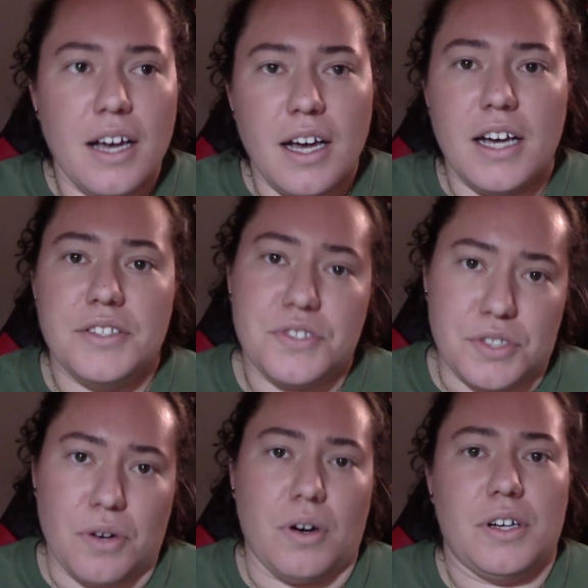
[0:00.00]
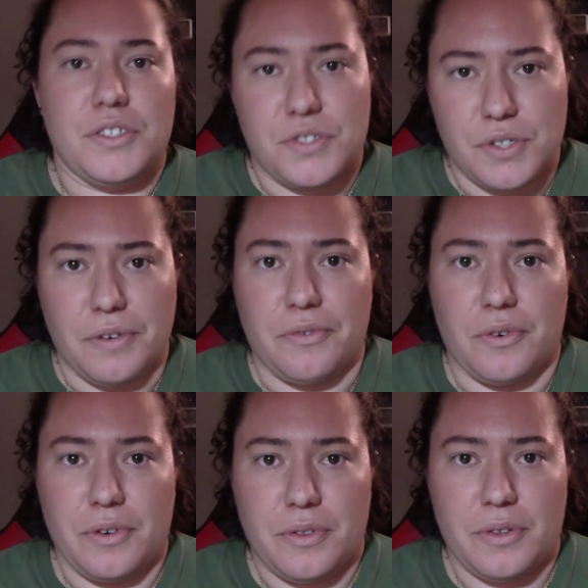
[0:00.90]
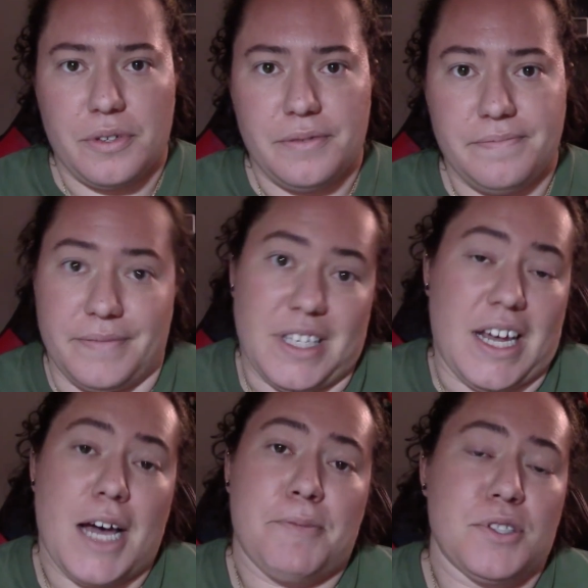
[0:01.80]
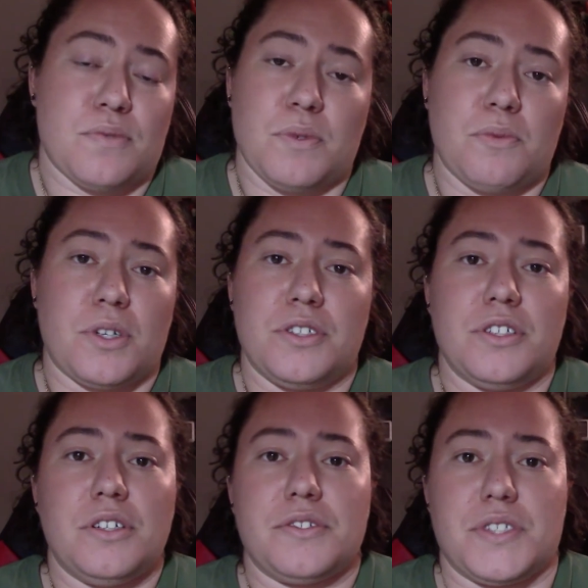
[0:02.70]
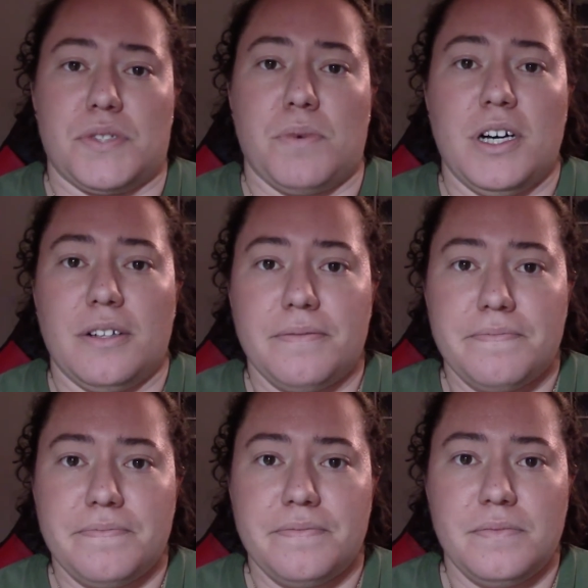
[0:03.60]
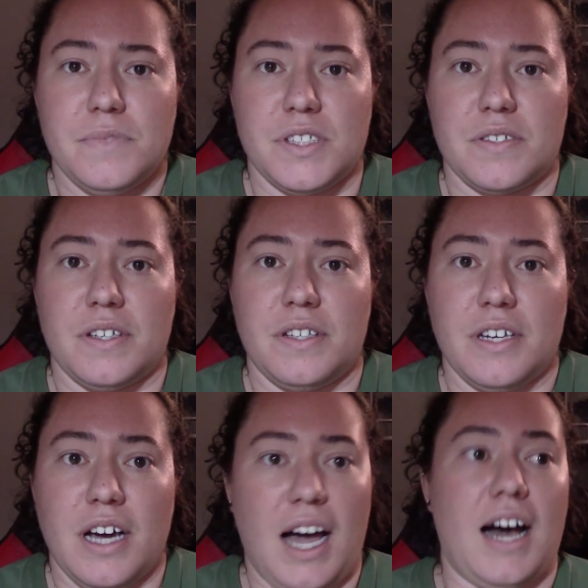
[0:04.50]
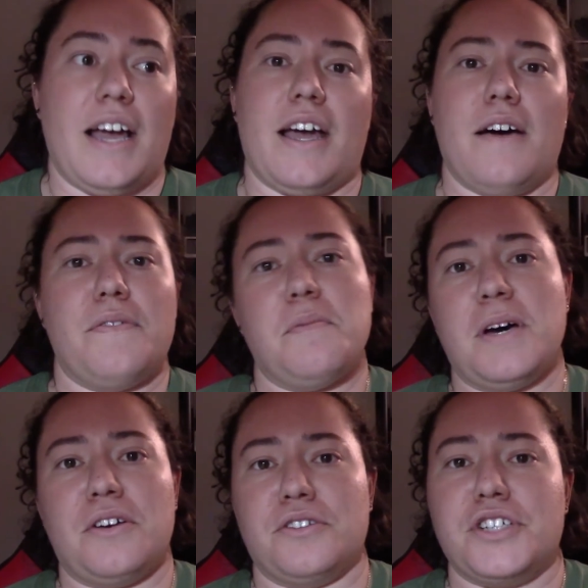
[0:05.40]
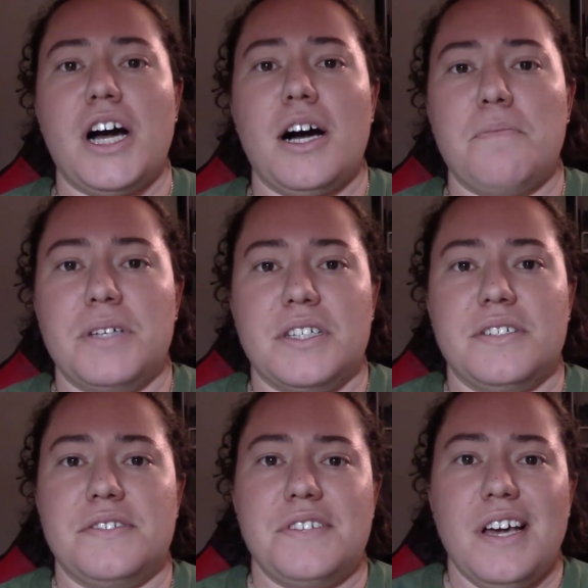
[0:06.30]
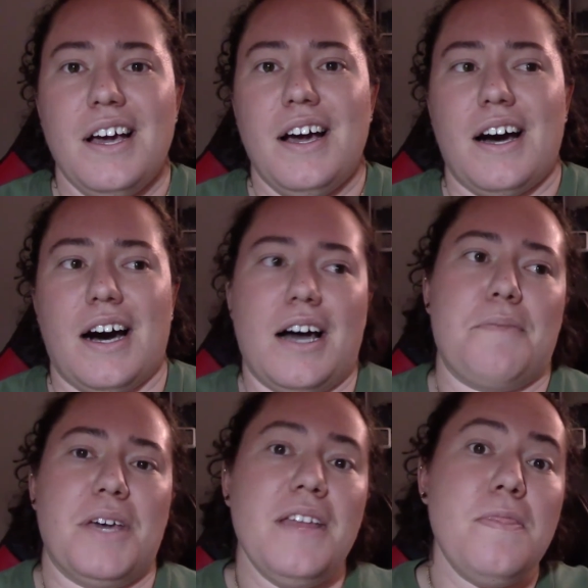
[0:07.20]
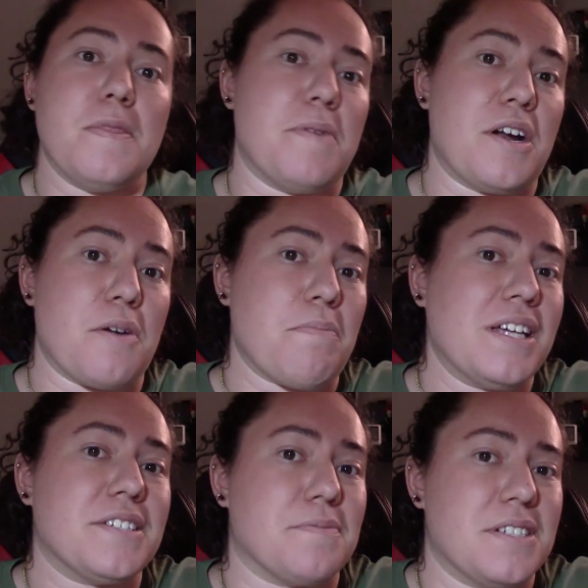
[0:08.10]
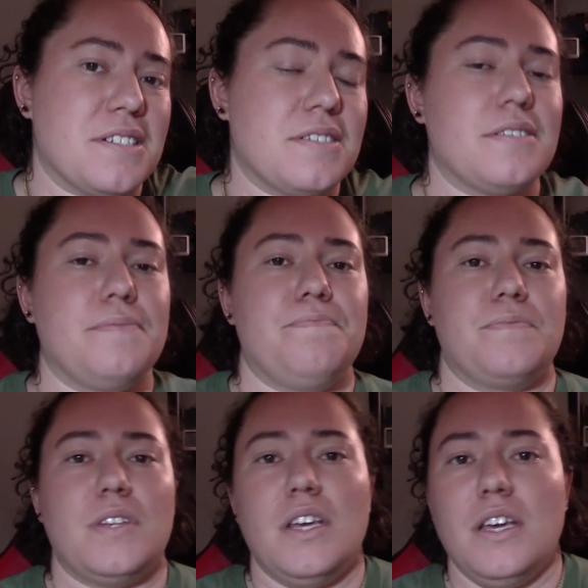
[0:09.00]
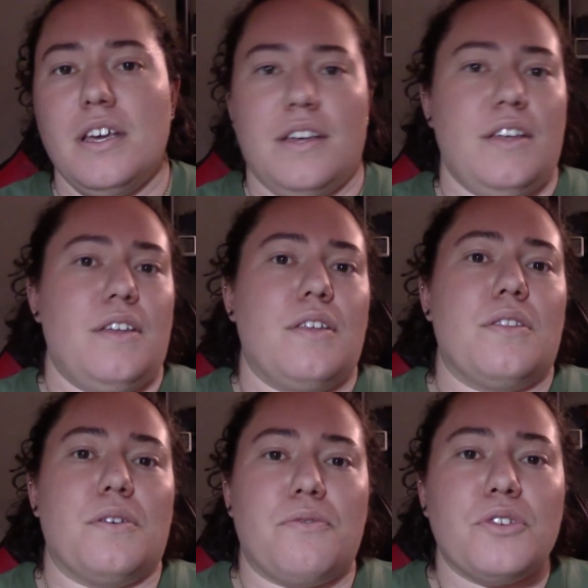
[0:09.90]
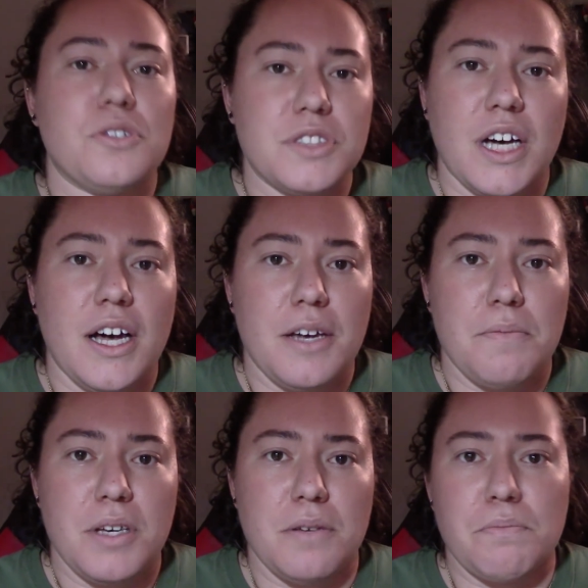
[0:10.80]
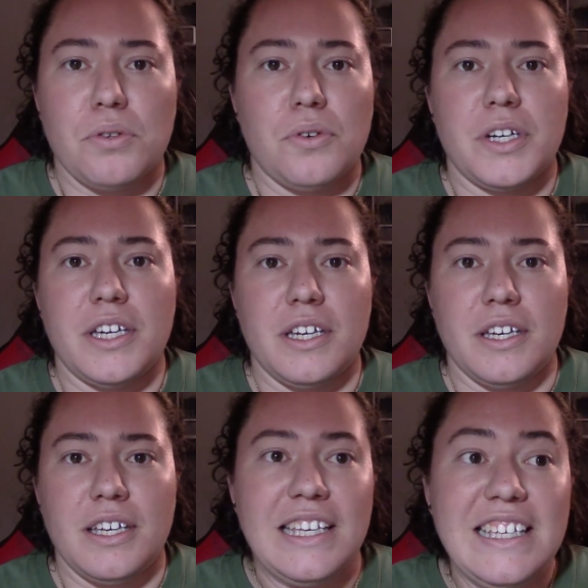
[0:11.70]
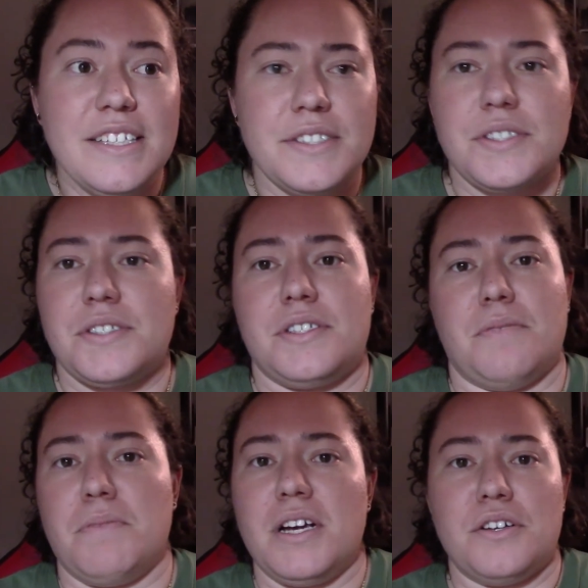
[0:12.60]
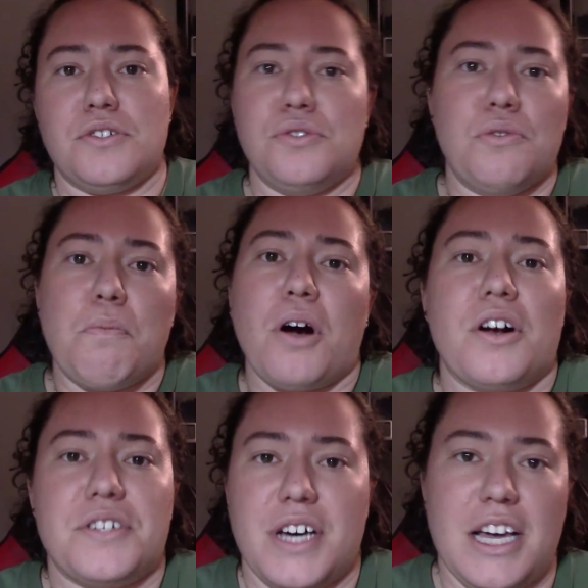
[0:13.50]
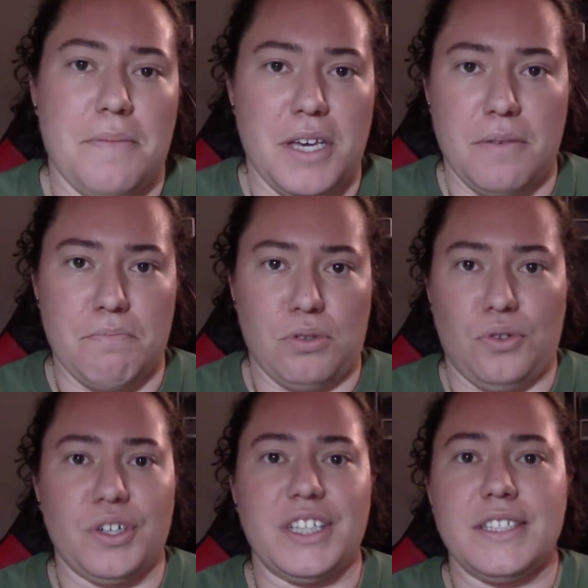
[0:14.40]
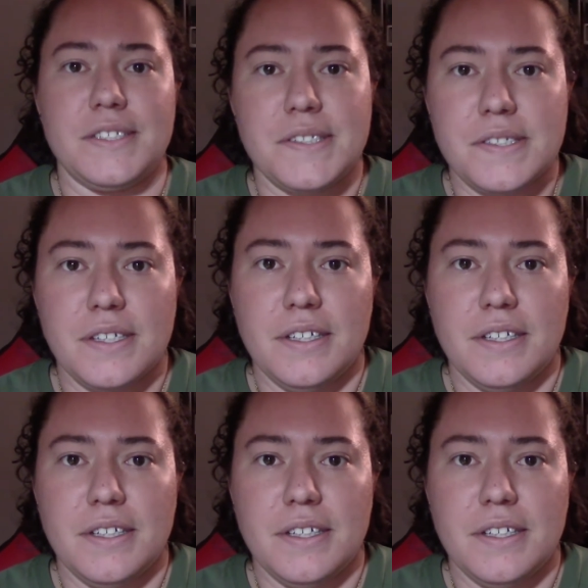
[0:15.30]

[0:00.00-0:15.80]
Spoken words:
And so on and so forth. It happens when we're adults as well. This idea, I have the better job because I'm in the better placement. The full-time employees compared to part-time employees.